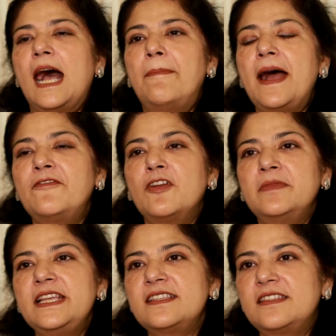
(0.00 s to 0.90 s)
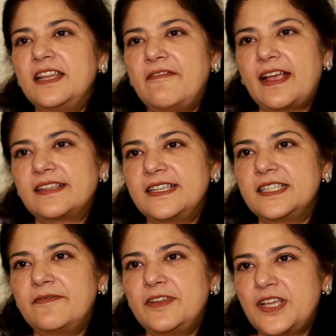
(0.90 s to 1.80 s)
Apart from these 3
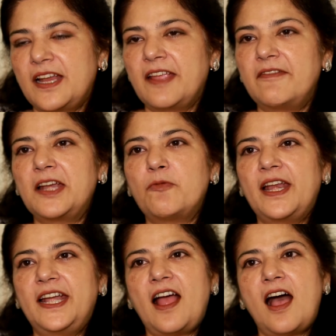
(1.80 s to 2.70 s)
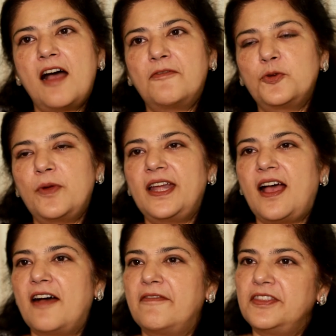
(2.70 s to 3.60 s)
vaccines which are given at 1.5,
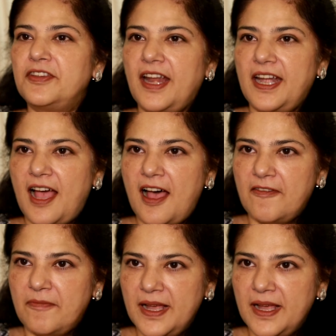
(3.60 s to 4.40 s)
2.5 and 3.5